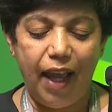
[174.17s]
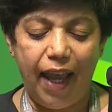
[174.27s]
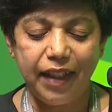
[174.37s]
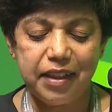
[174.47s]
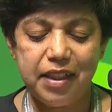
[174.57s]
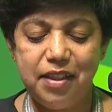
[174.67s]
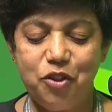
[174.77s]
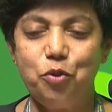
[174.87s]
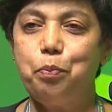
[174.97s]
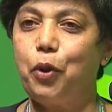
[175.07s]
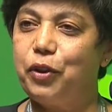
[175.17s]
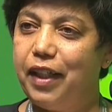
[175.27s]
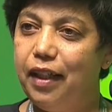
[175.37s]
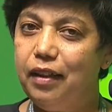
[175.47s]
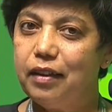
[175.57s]
actions to
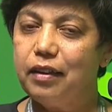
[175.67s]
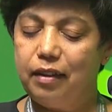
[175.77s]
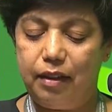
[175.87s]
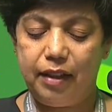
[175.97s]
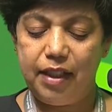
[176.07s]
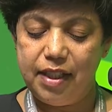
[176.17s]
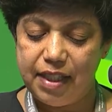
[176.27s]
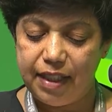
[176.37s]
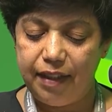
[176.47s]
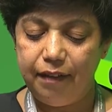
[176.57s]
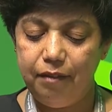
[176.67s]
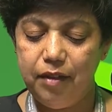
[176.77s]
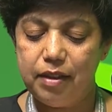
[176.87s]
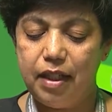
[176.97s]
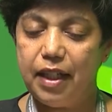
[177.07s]
protect, conserve,
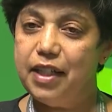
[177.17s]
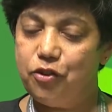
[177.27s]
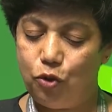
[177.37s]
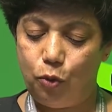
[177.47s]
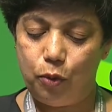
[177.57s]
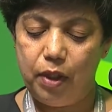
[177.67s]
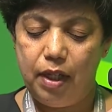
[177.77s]
restore,